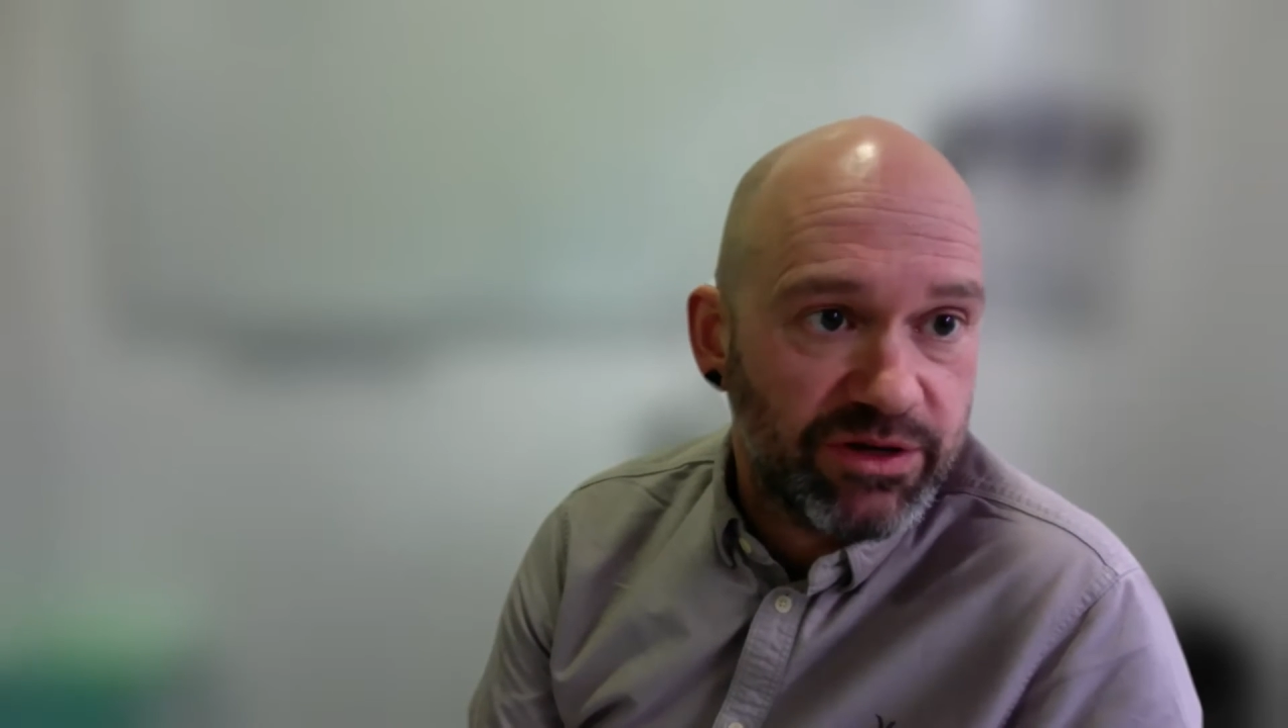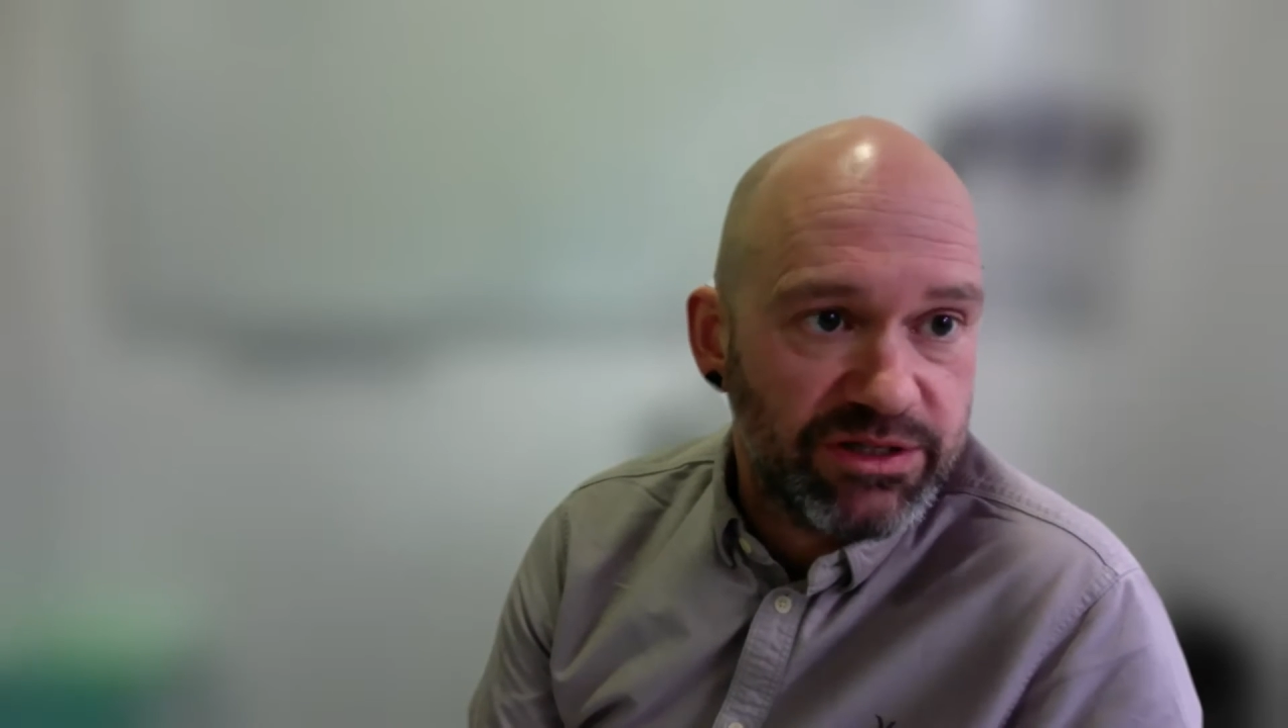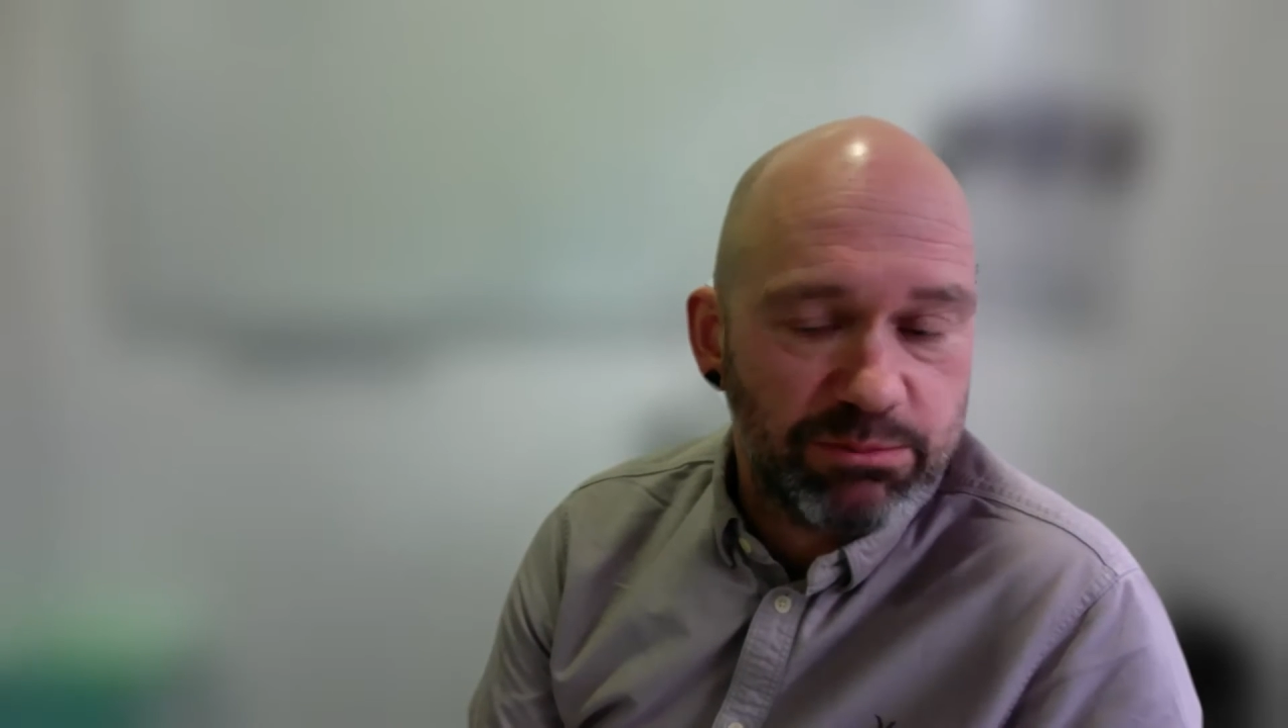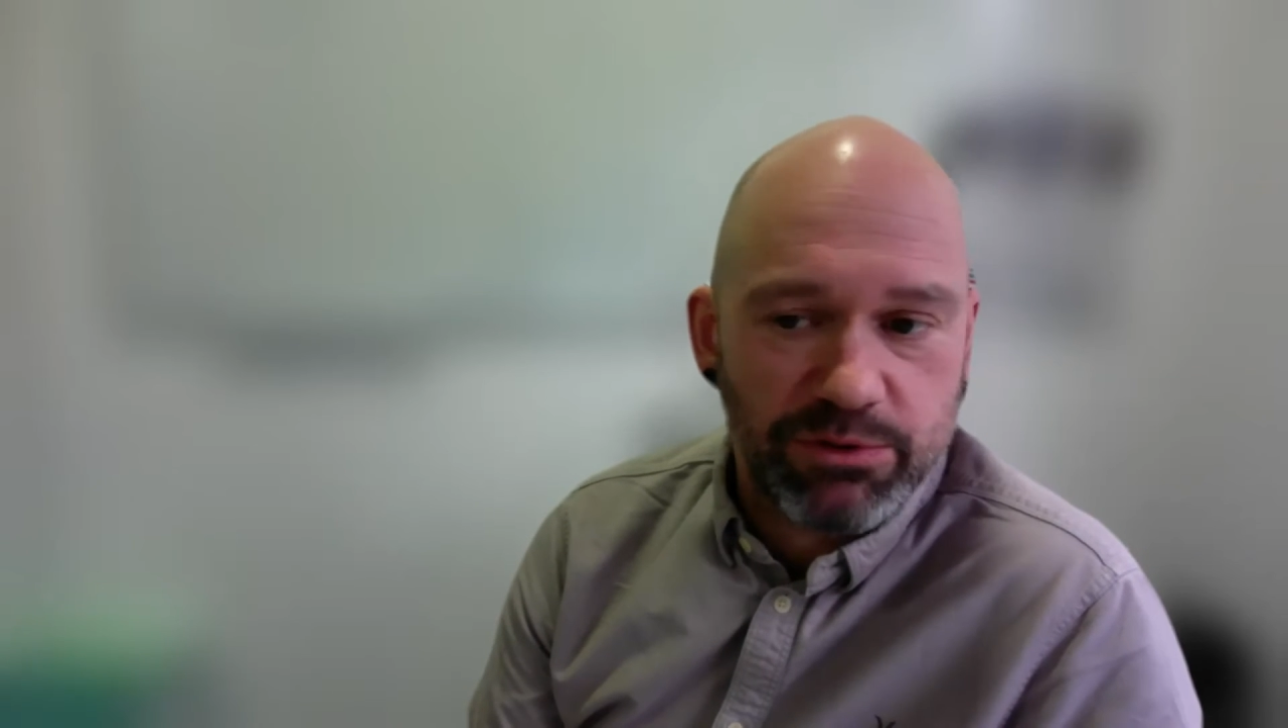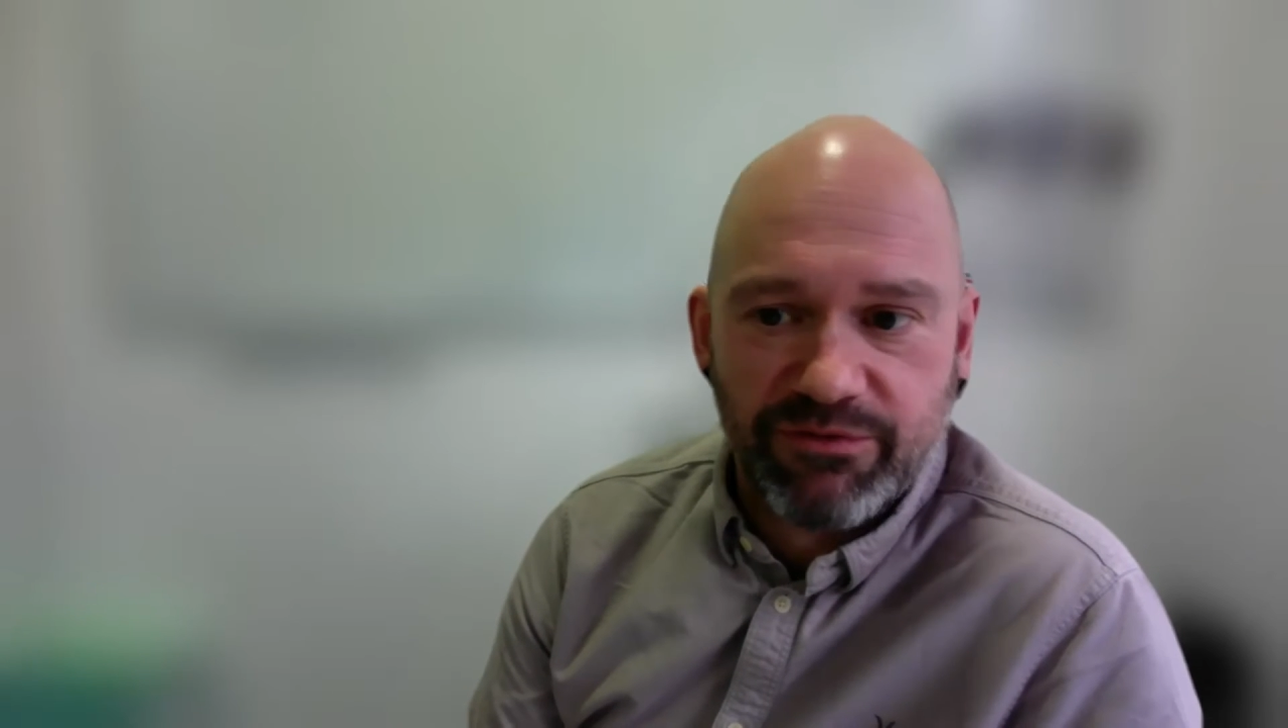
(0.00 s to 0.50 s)

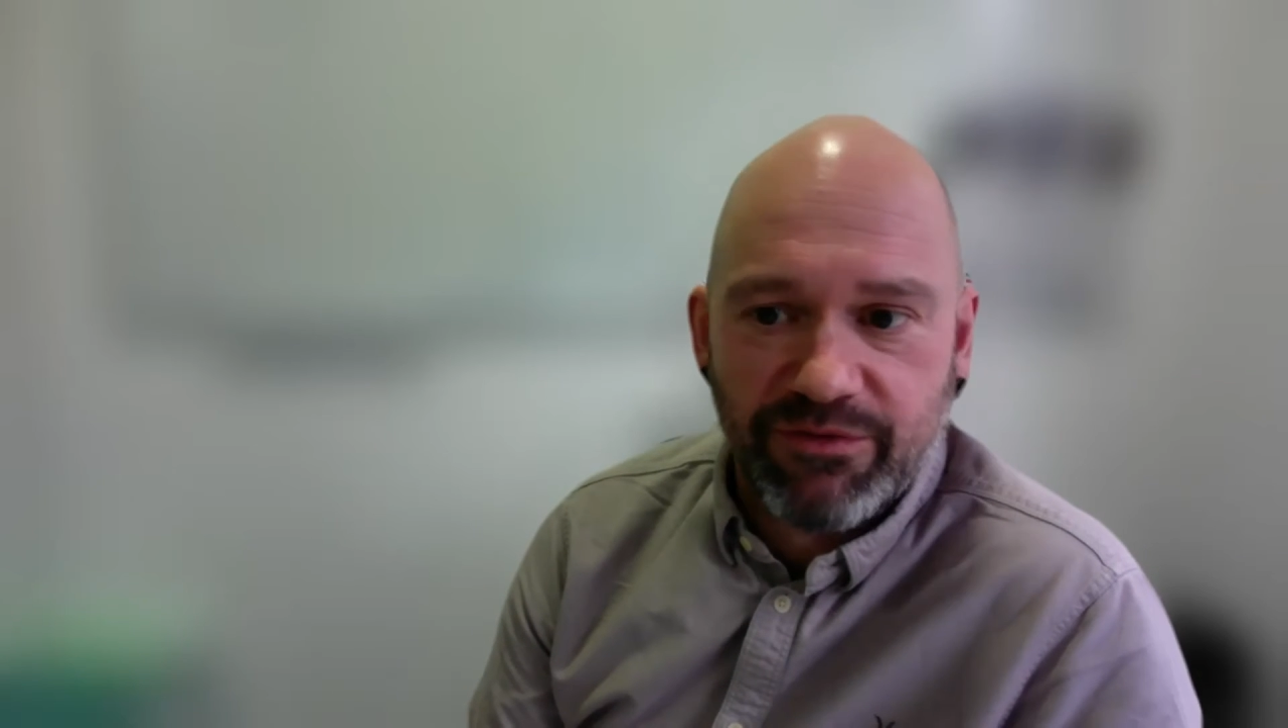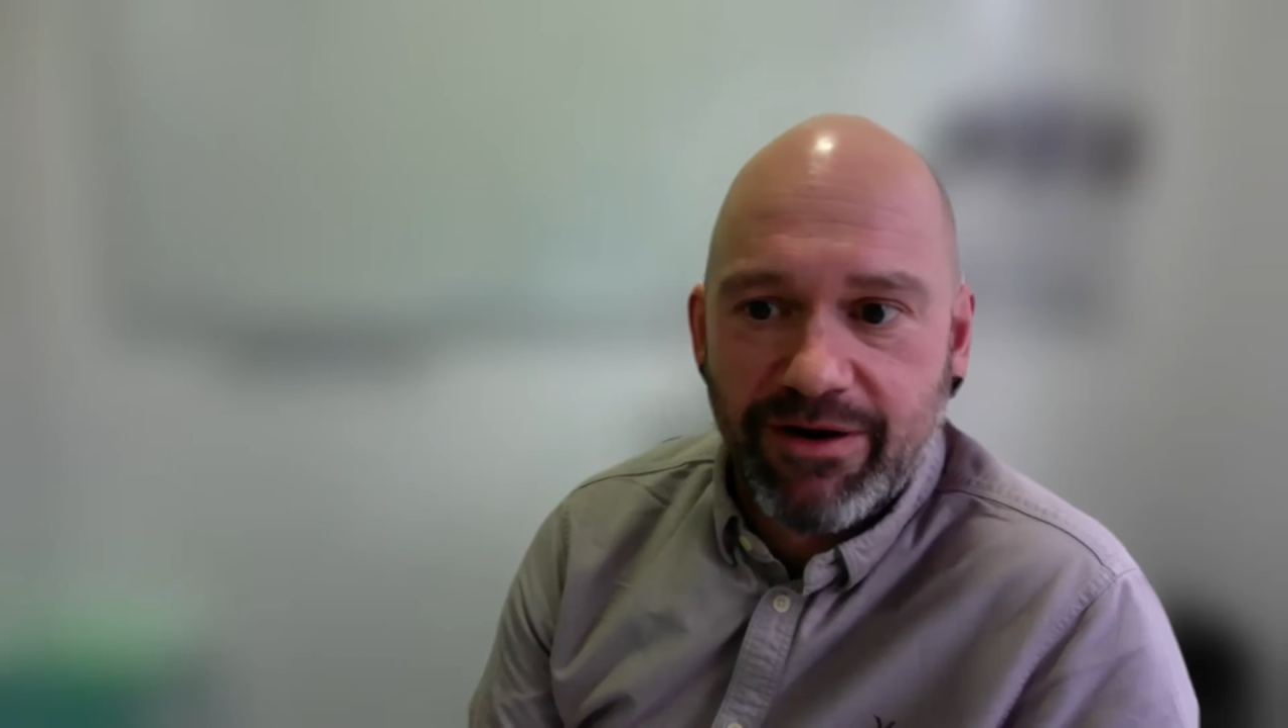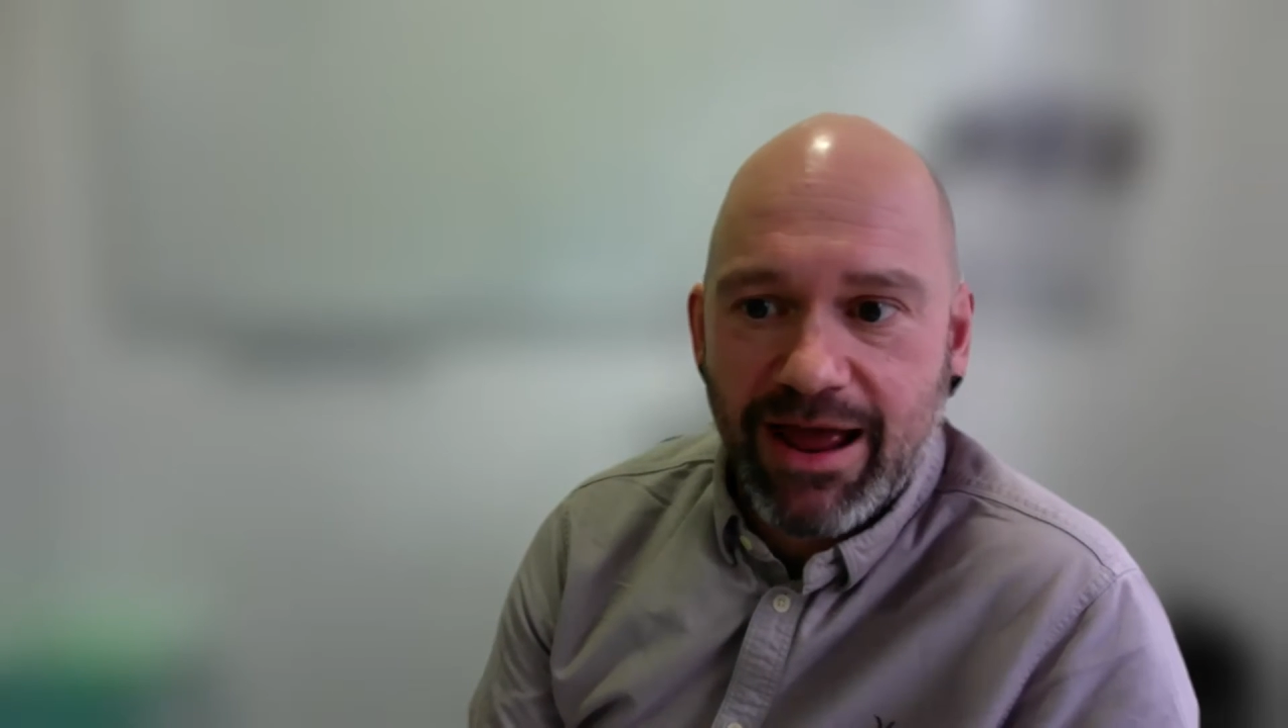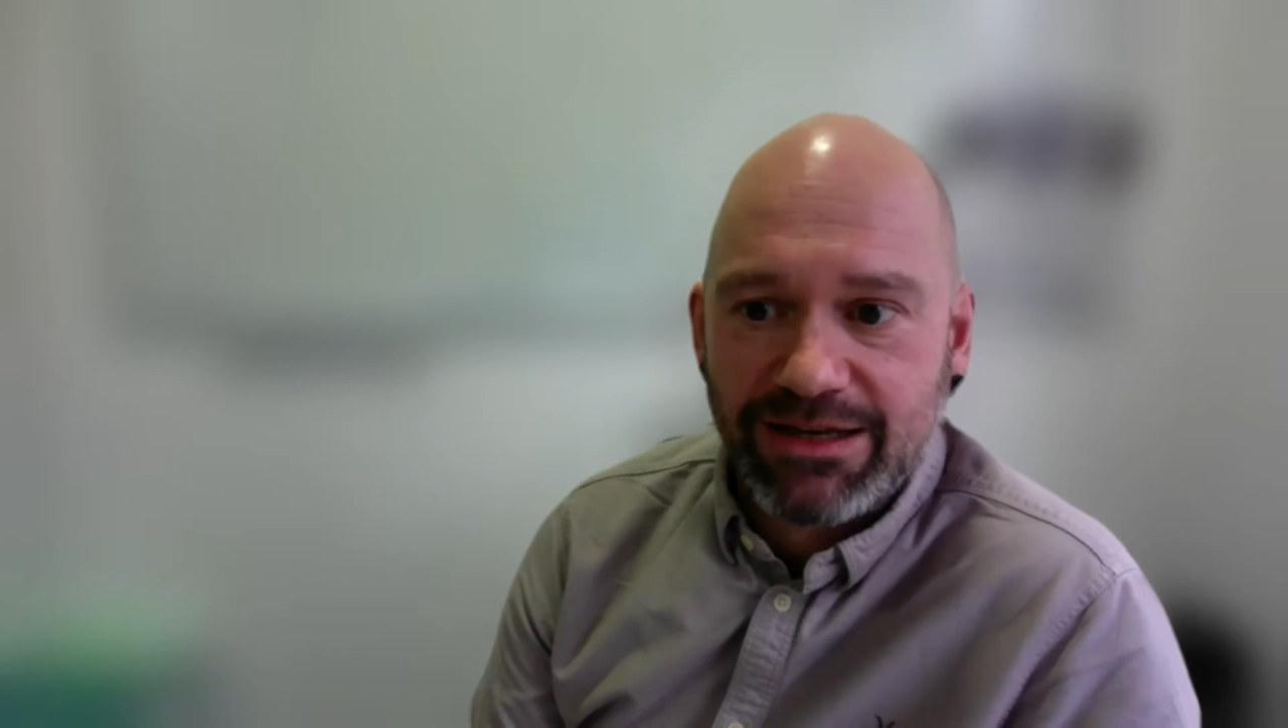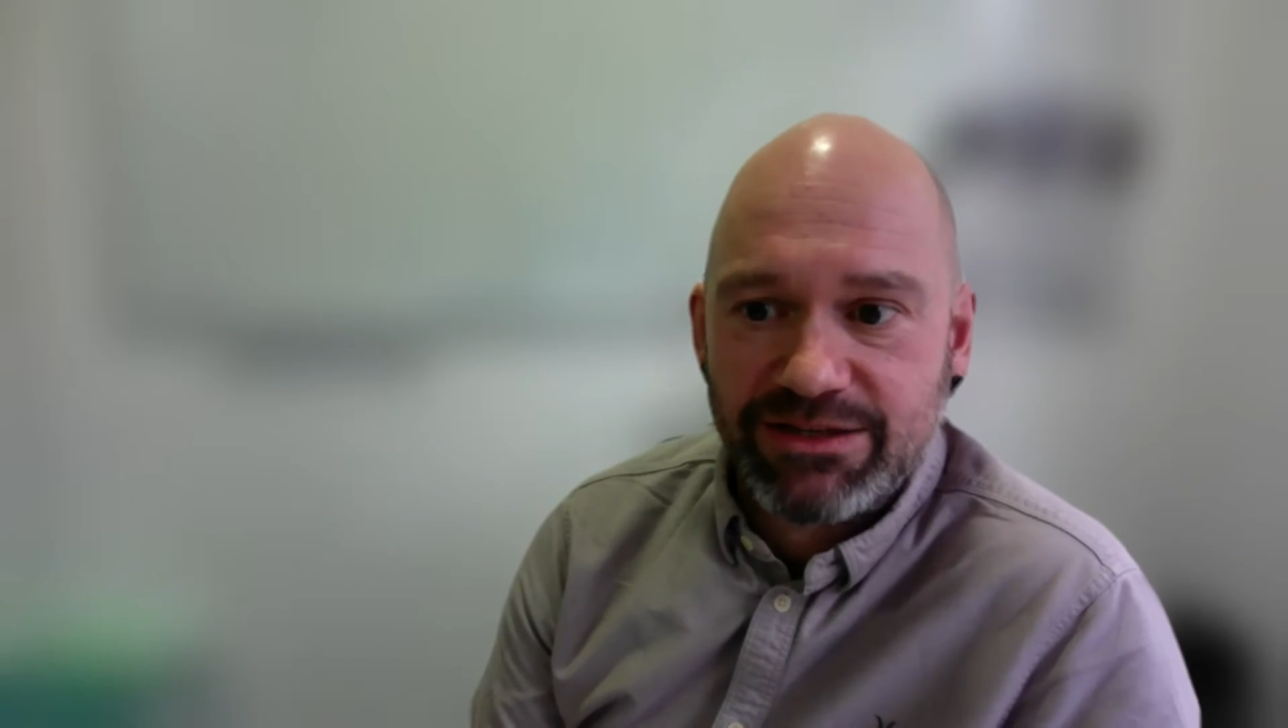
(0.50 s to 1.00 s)
constables are very
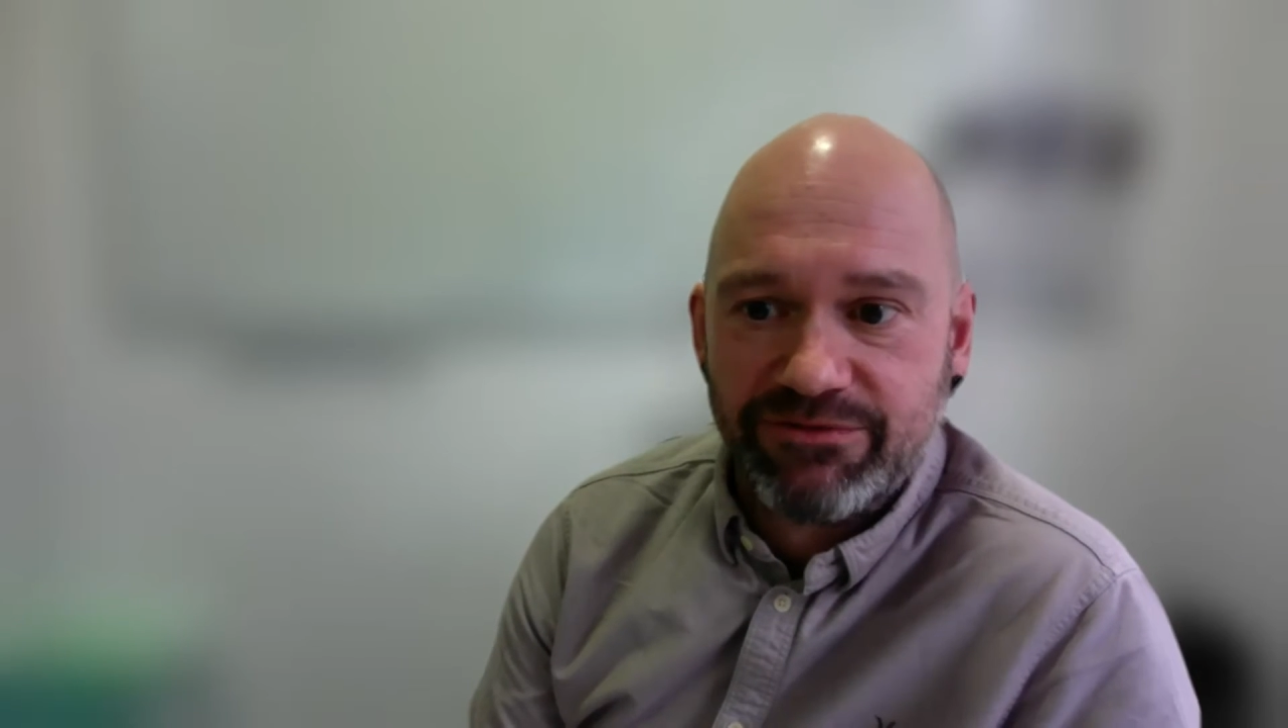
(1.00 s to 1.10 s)
active,